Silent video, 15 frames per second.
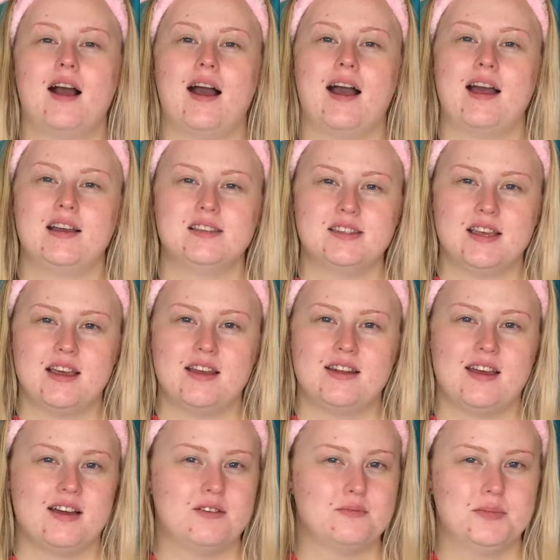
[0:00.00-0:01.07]
I said
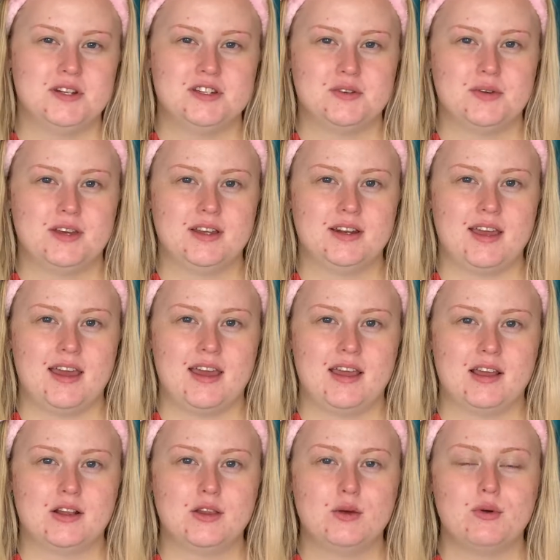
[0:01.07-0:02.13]
I would be doing
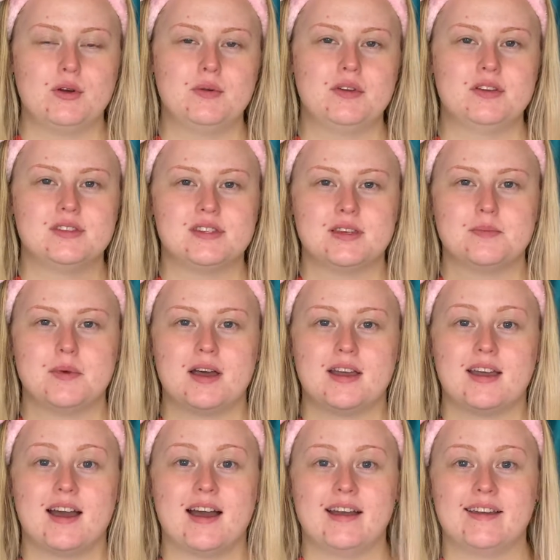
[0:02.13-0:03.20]
a glow up using my
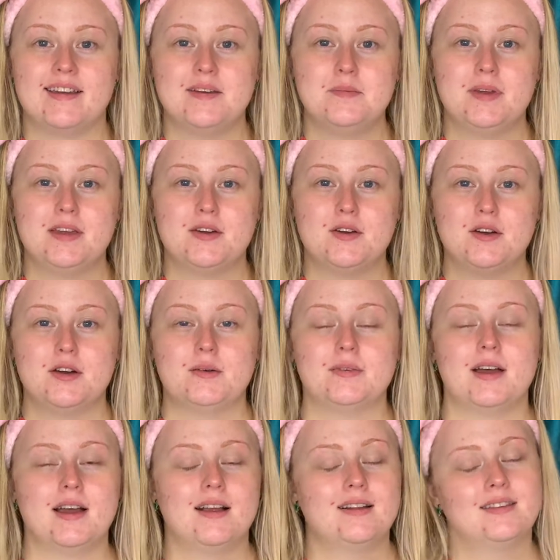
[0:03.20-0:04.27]
high-end makeup,
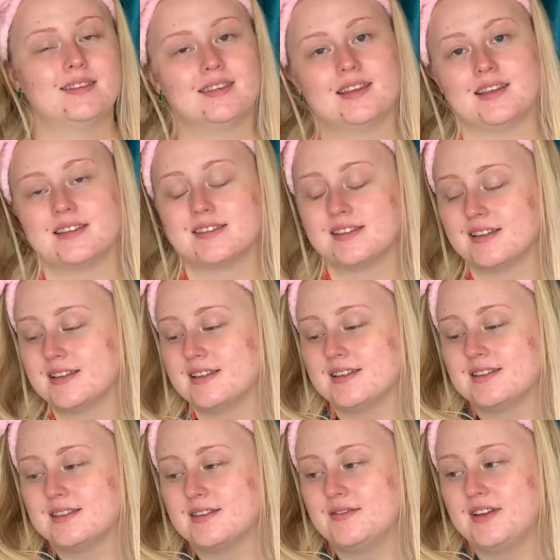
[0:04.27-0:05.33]
and this
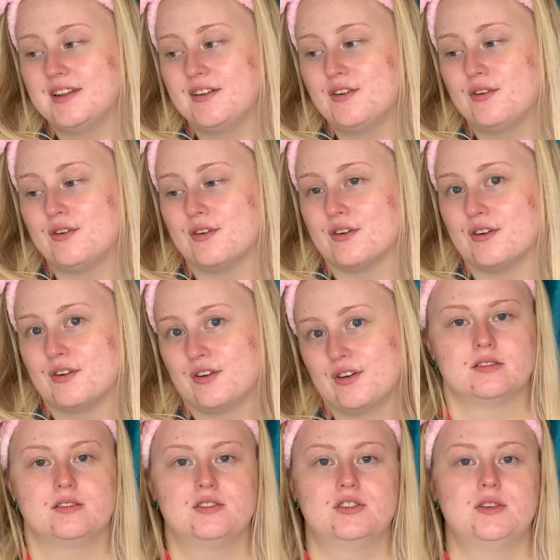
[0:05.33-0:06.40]
is the video.
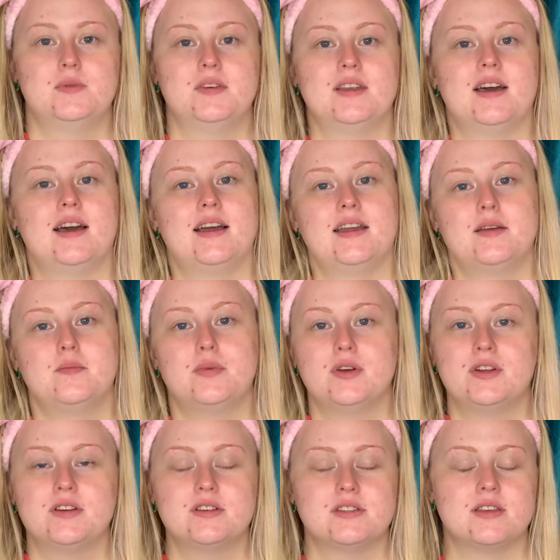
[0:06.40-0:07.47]
Some of the high-end
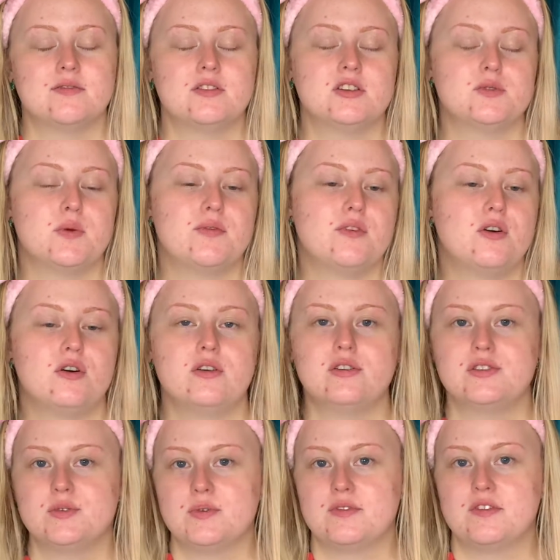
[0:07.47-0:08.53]
products I've used before,
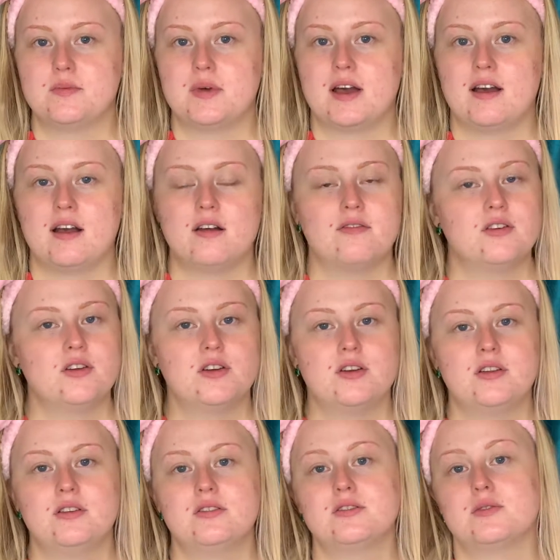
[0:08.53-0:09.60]
some of them I
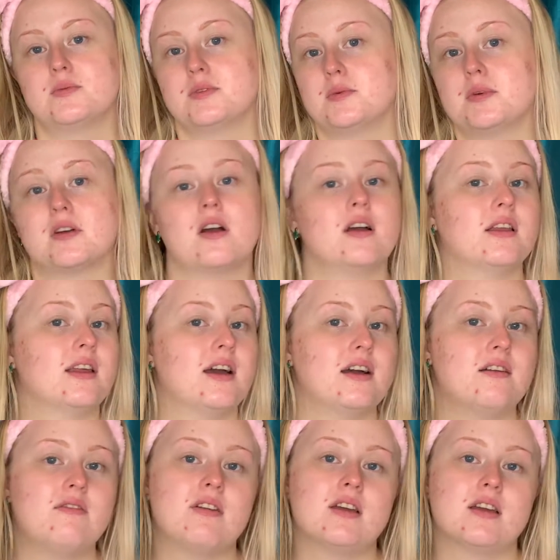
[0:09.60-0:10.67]
haven't, some of them I got in
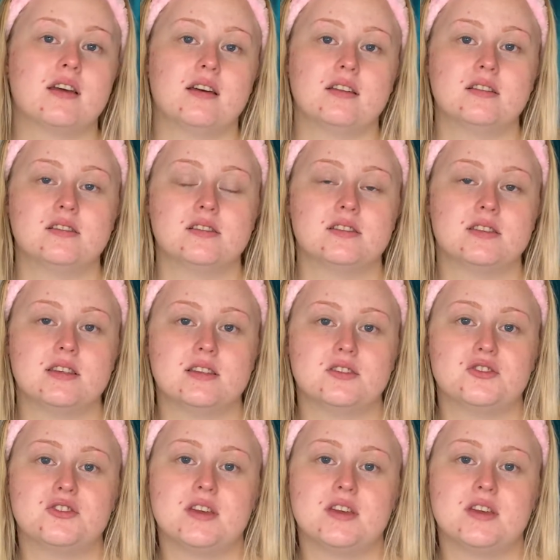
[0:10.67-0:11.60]
advent calendars this